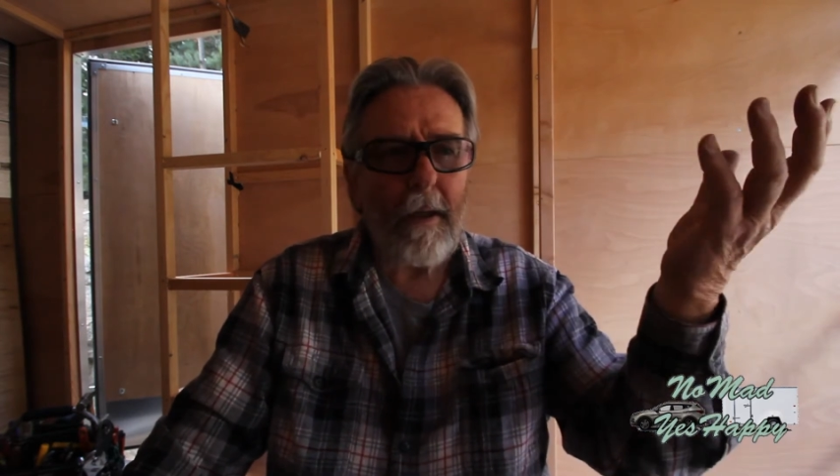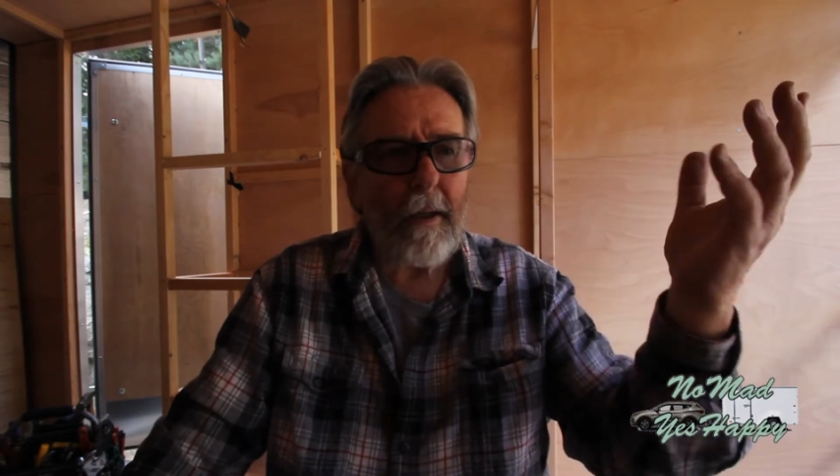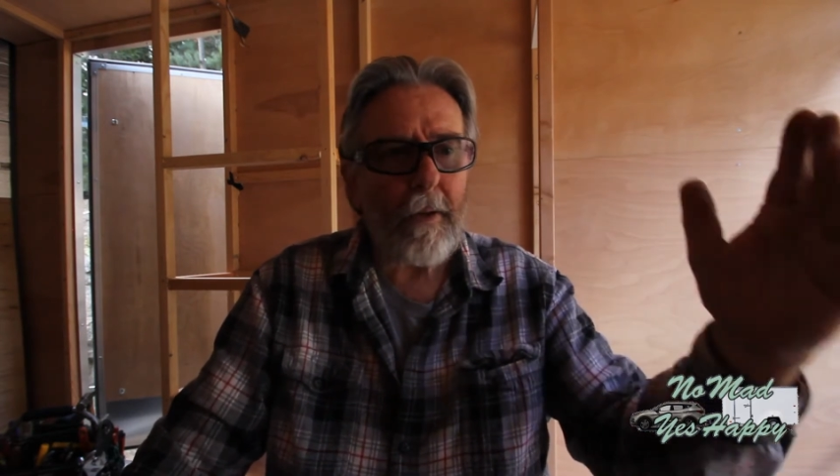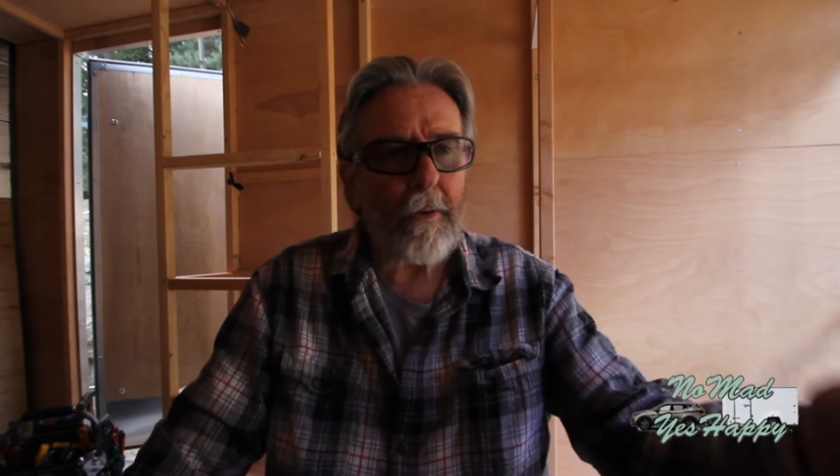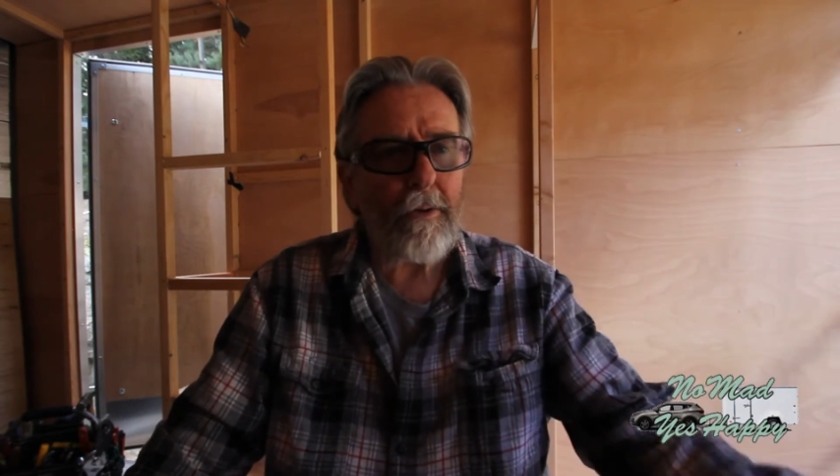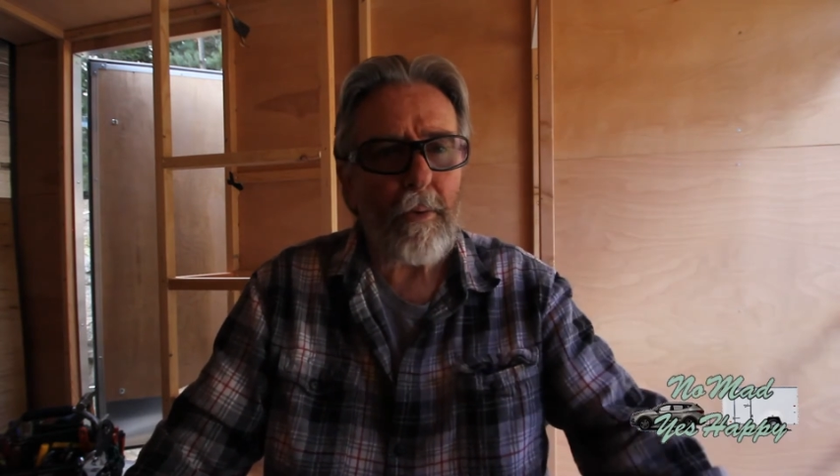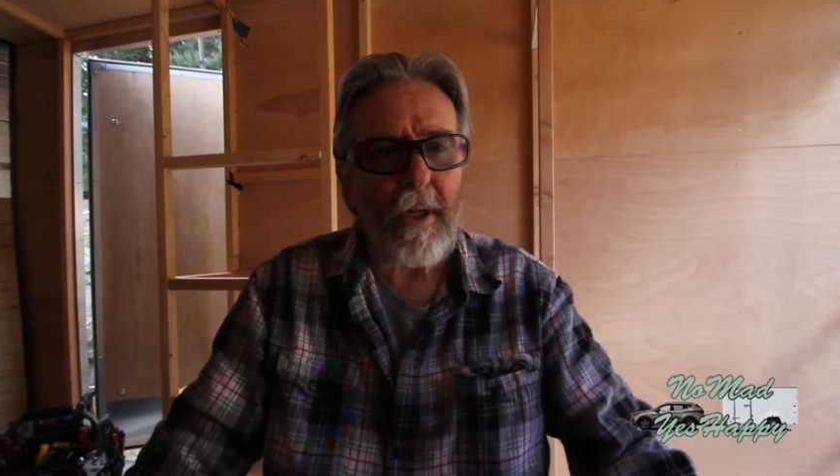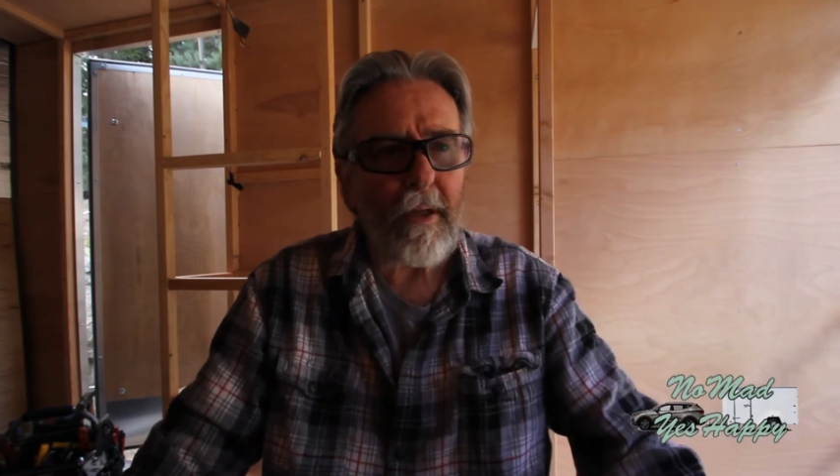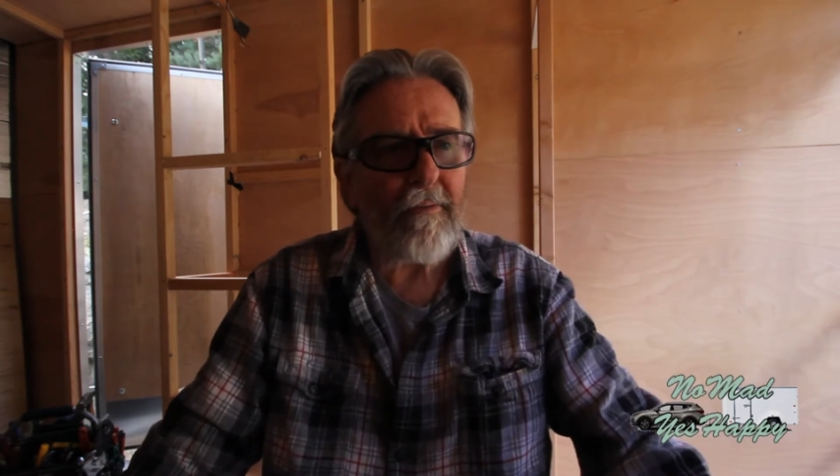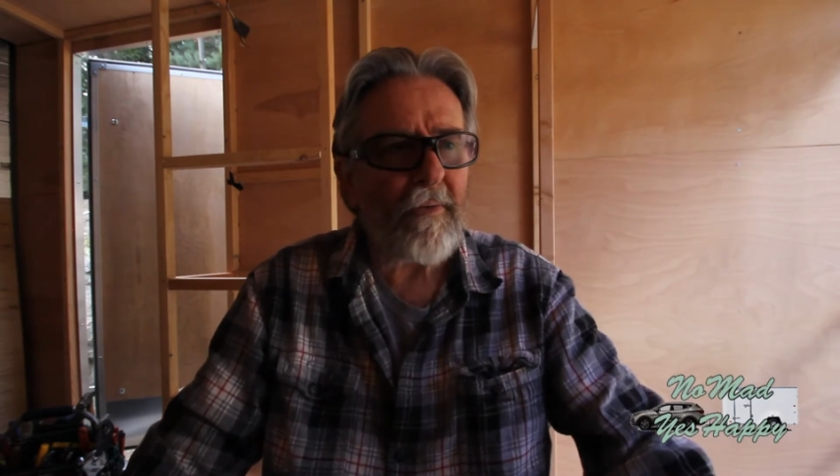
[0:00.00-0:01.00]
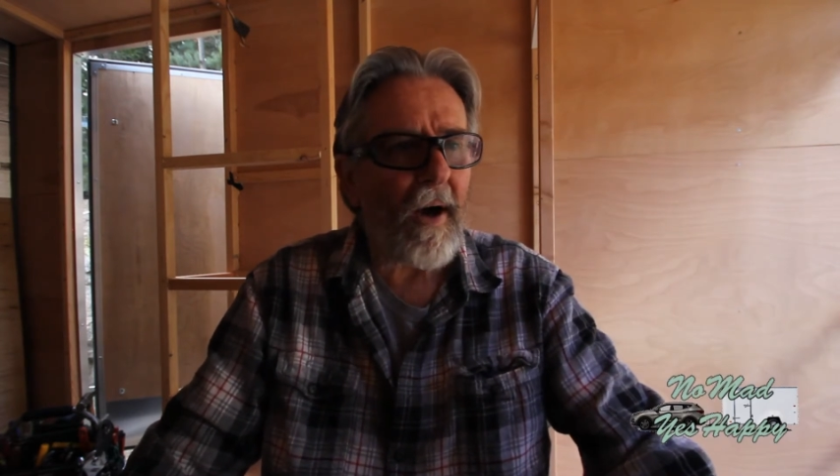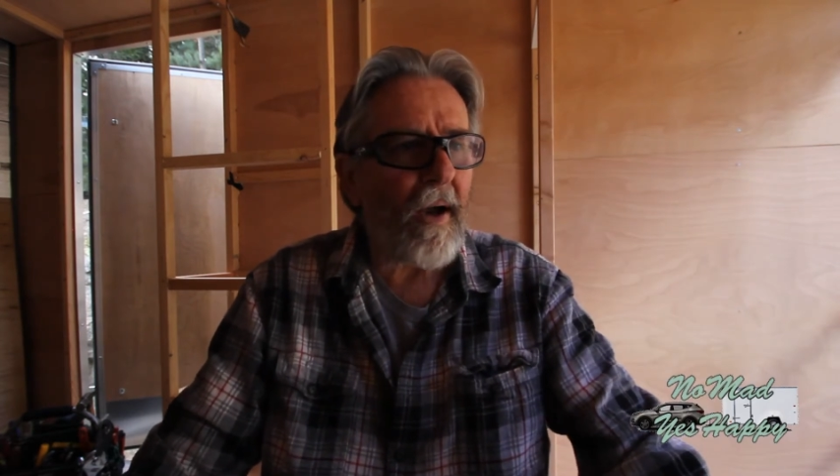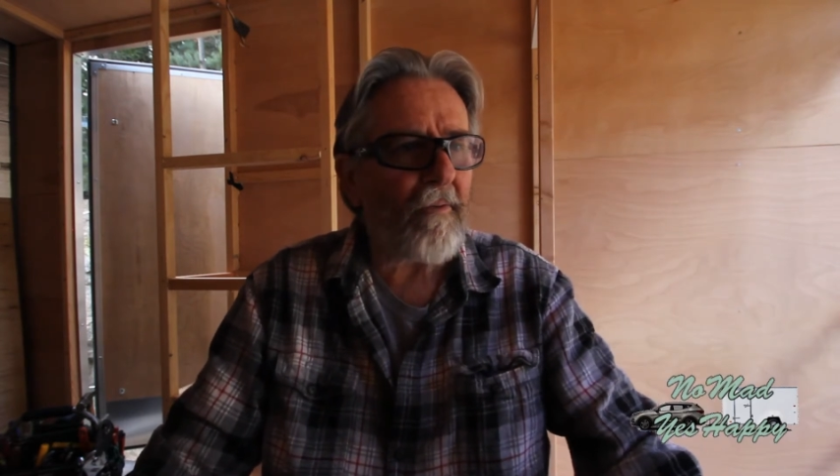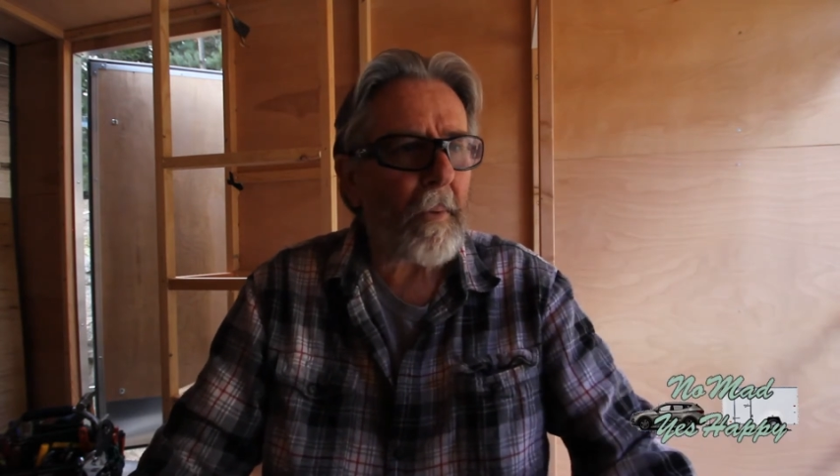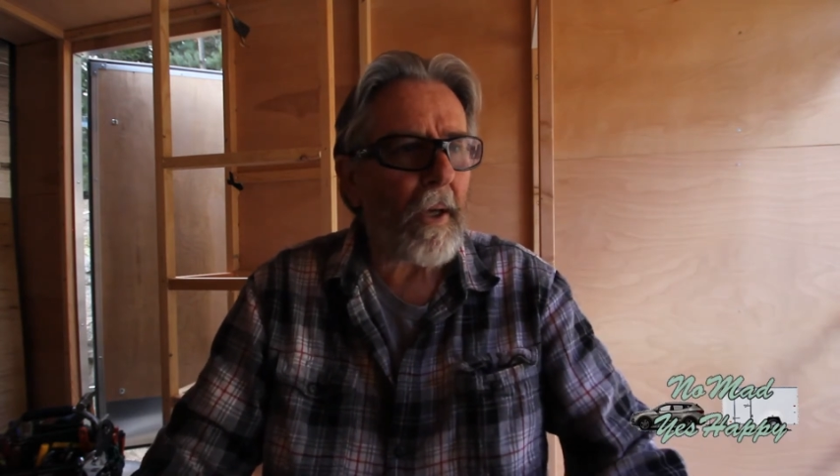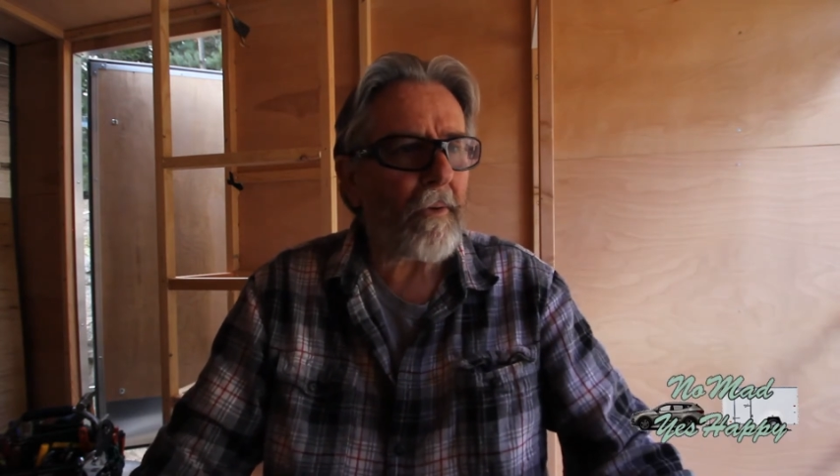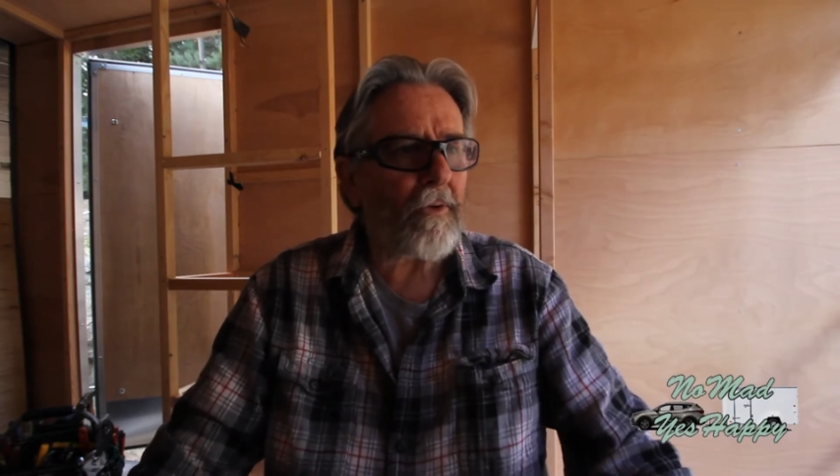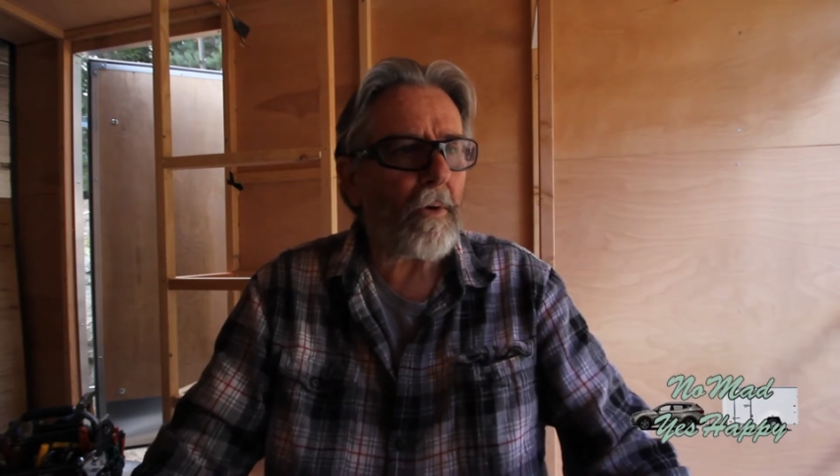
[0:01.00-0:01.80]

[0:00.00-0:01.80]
another 25 pounds.